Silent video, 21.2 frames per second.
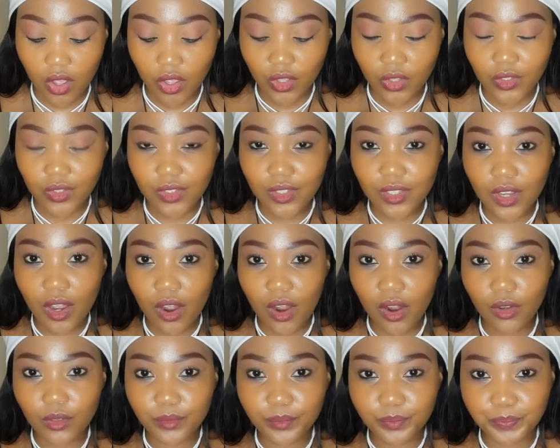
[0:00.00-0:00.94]

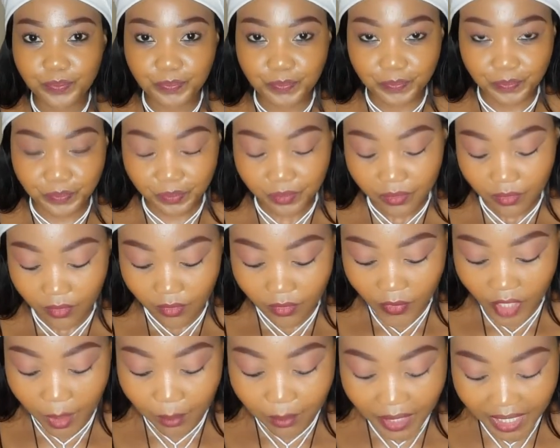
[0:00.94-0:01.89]
So
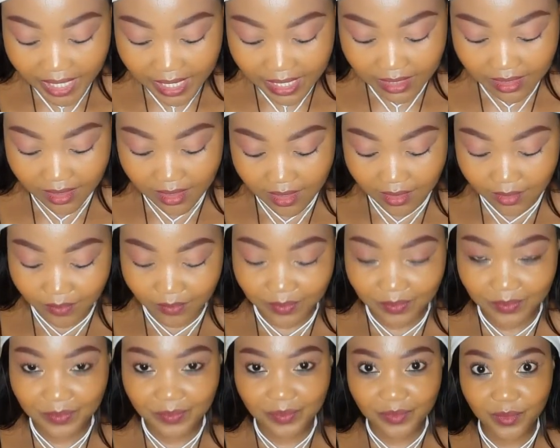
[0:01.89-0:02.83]
please,
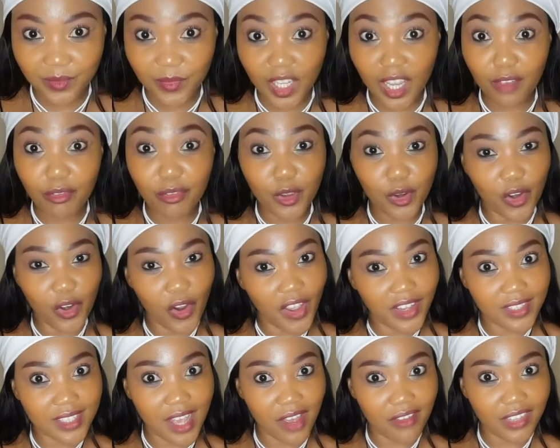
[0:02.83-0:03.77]
if you're going
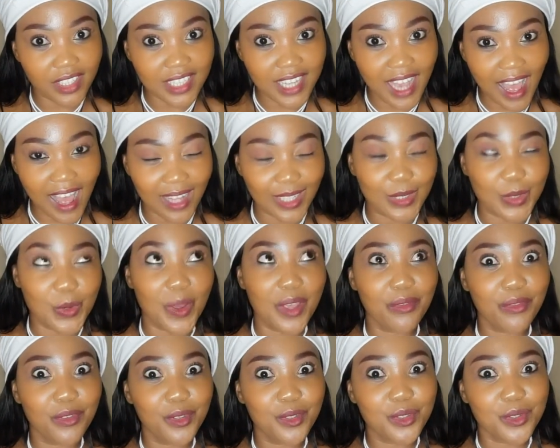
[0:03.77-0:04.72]
to have a child, or
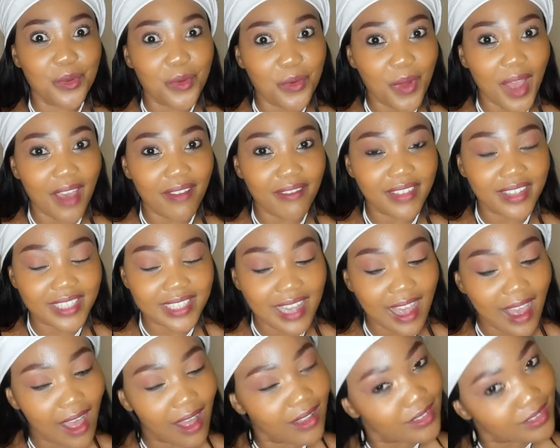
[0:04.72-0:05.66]
if you do have a
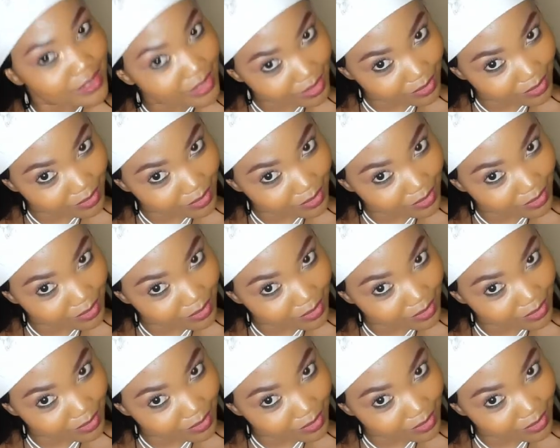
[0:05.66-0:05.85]
child,